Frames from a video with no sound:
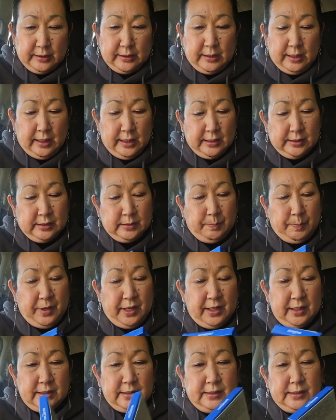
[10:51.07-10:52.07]

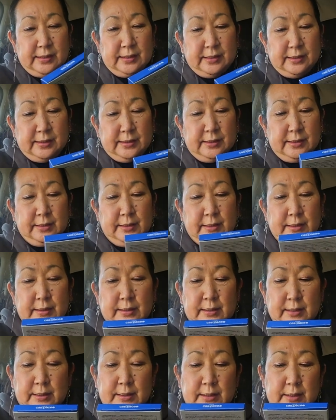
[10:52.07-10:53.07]
Caspas
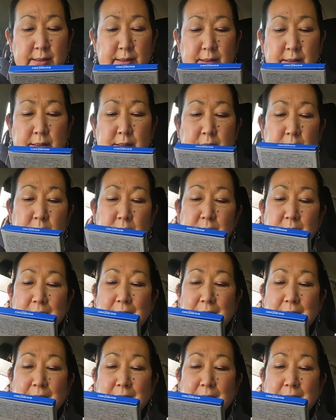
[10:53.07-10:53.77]
or